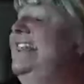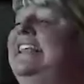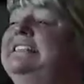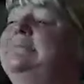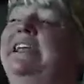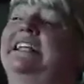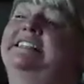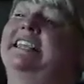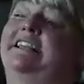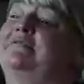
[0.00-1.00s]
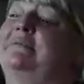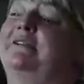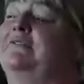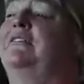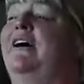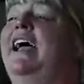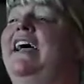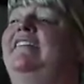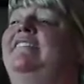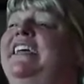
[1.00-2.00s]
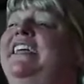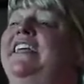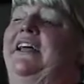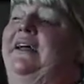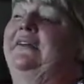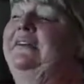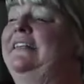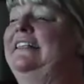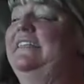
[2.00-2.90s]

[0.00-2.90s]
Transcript: It is a big achievement for her, but you know,